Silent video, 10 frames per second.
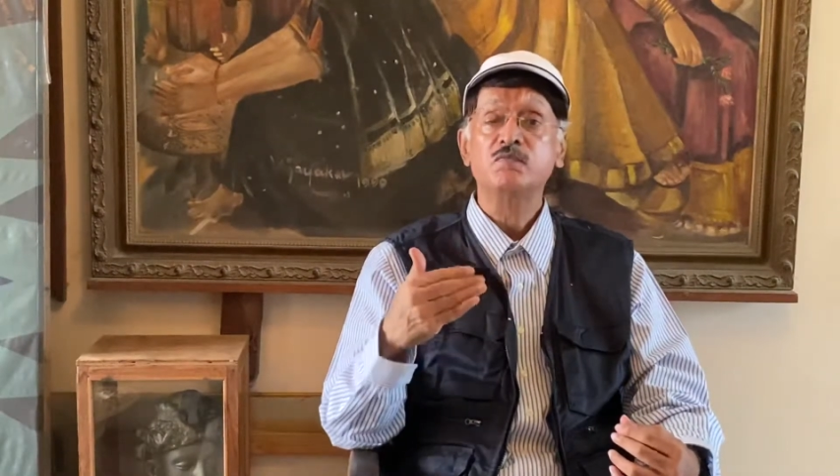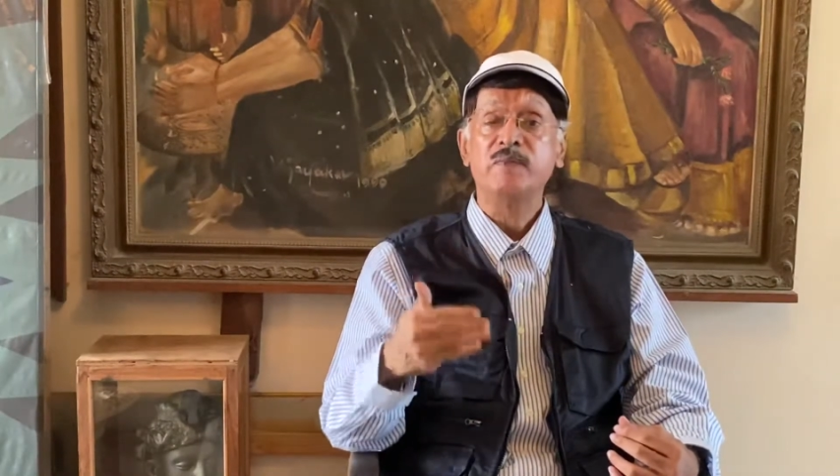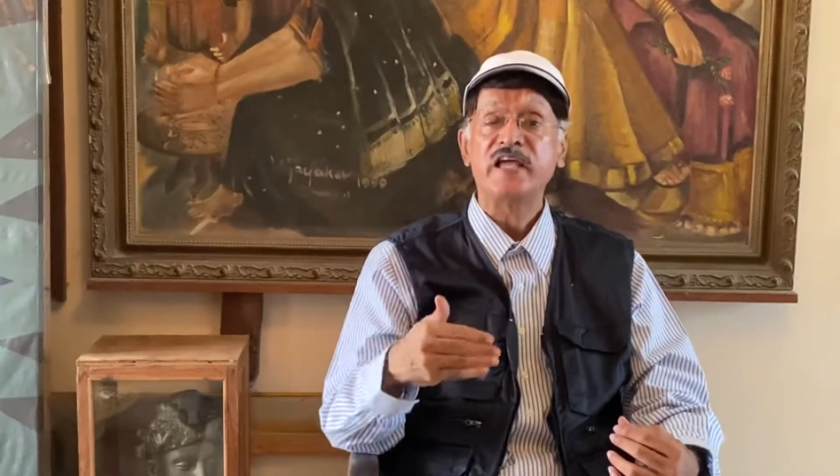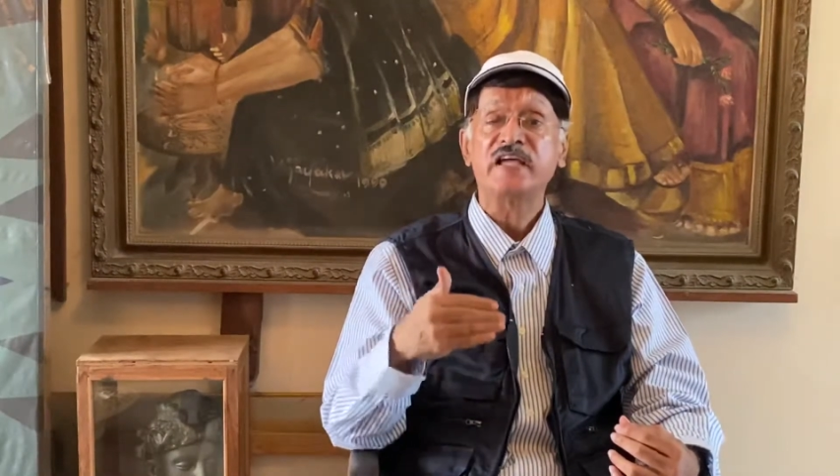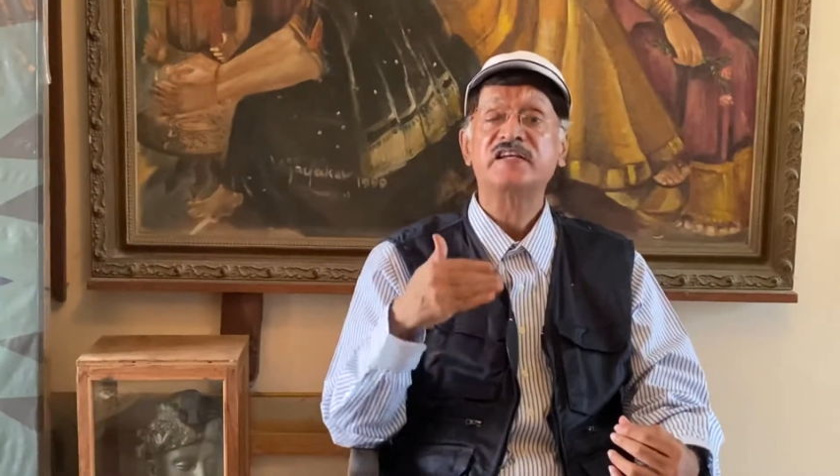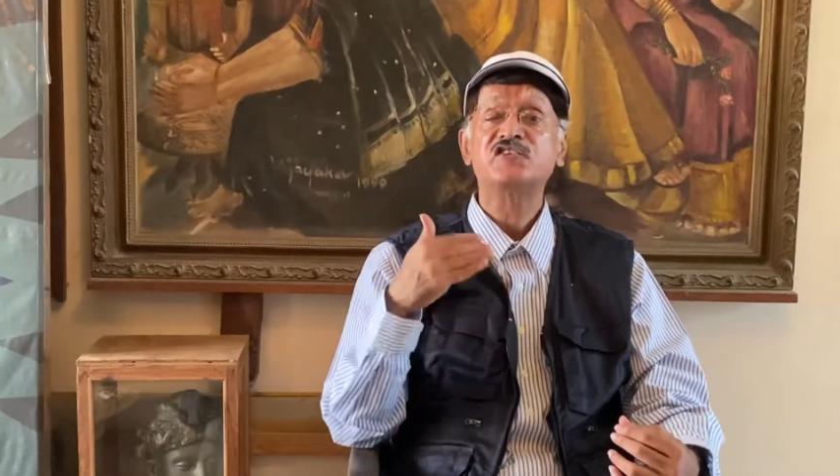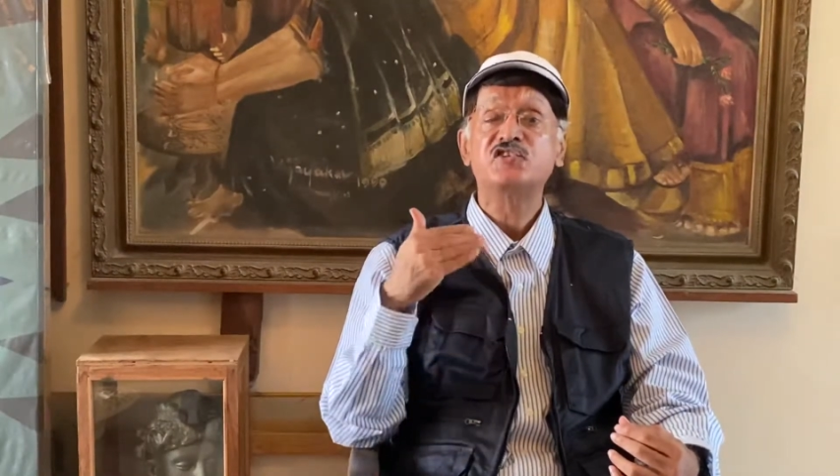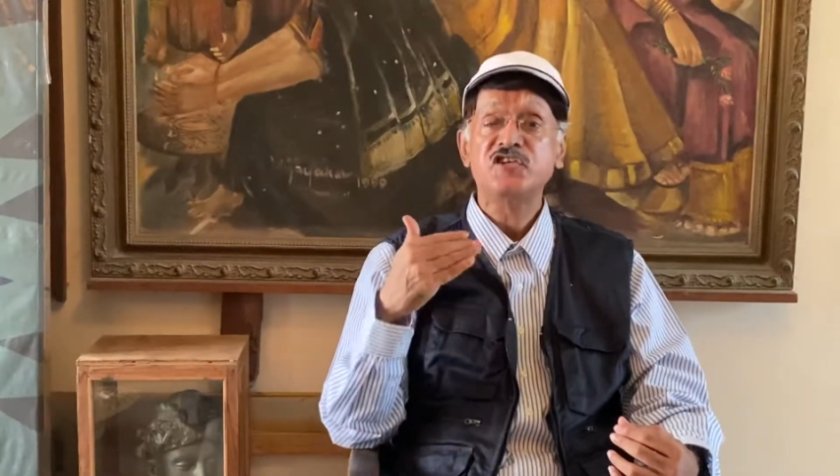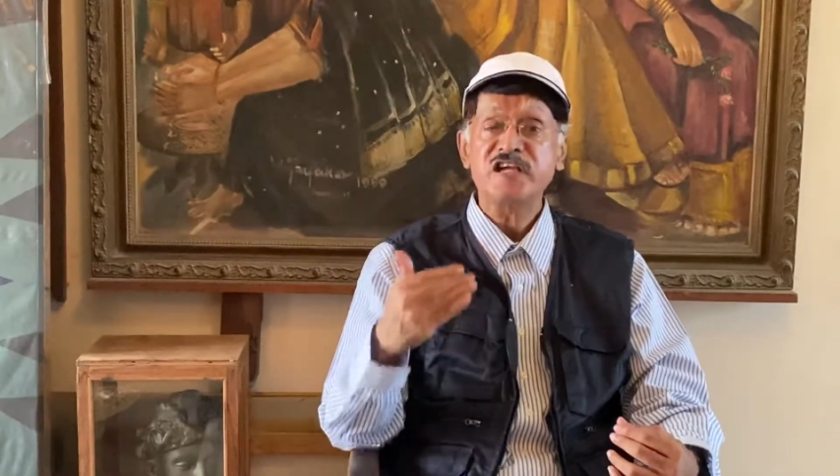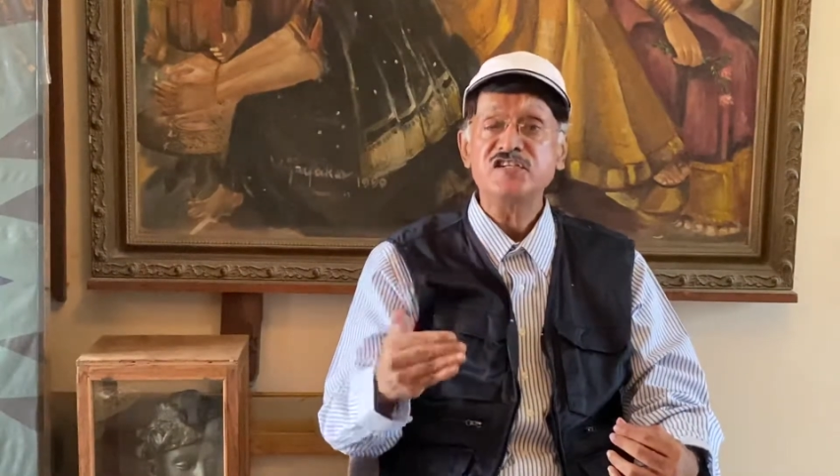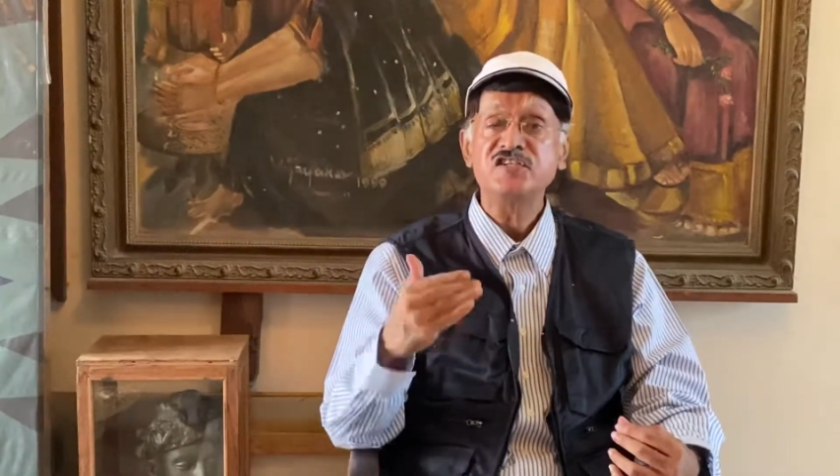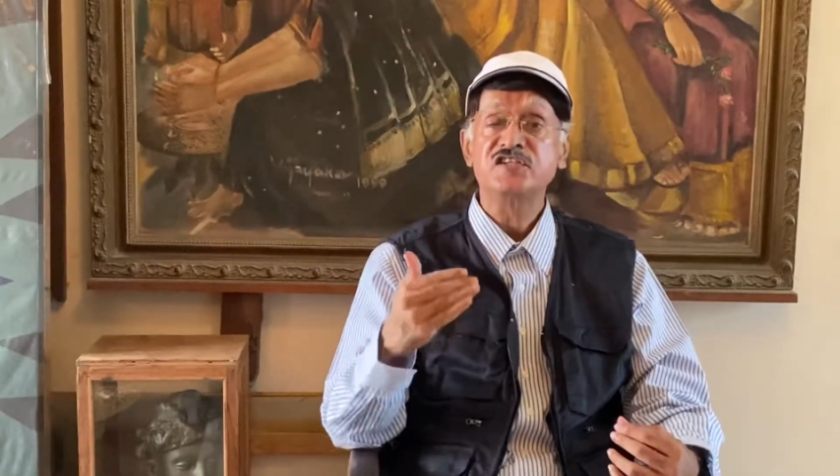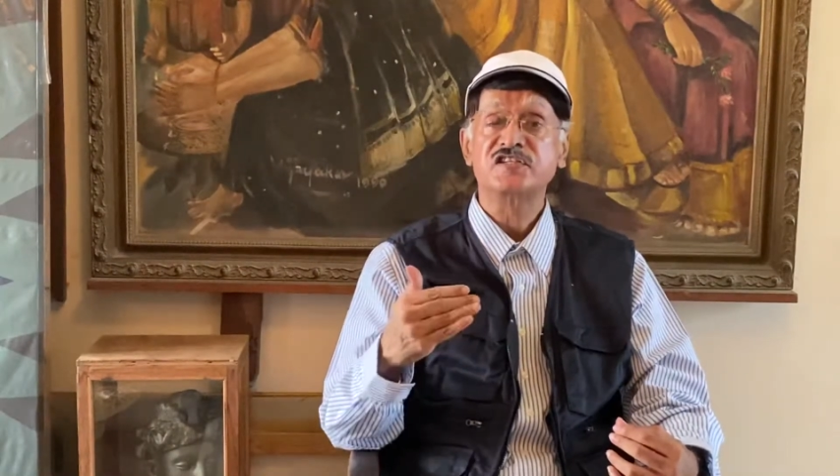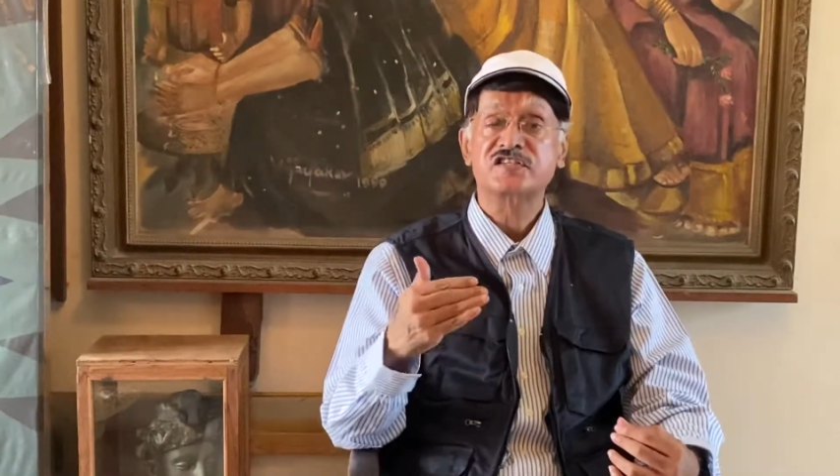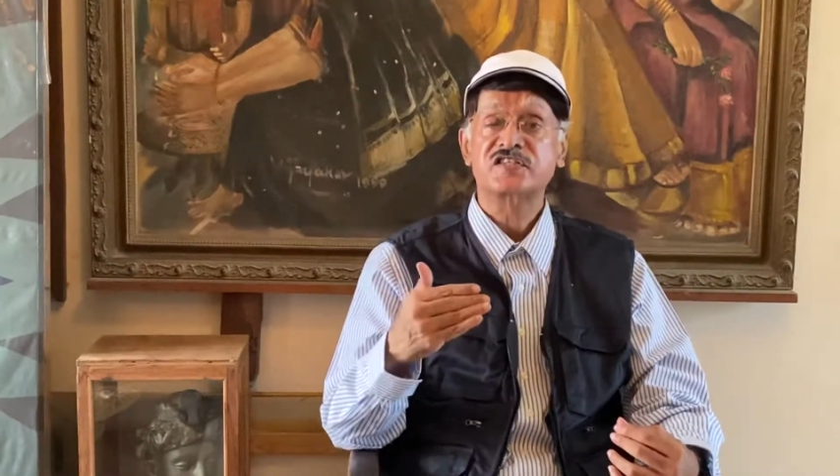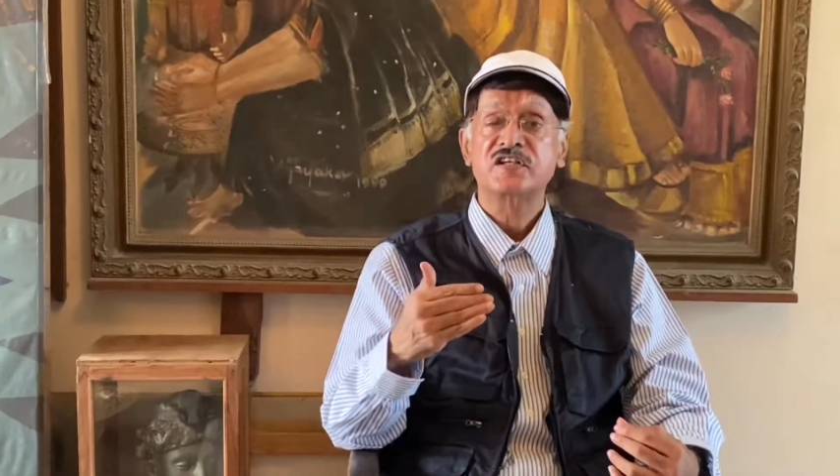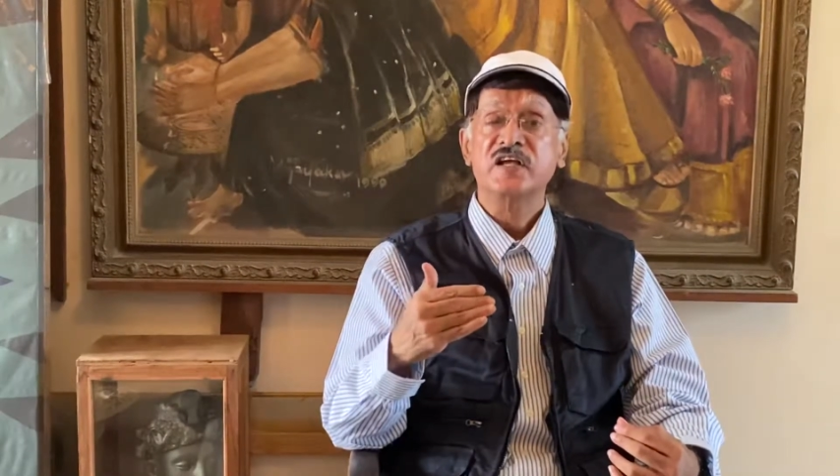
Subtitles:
make changes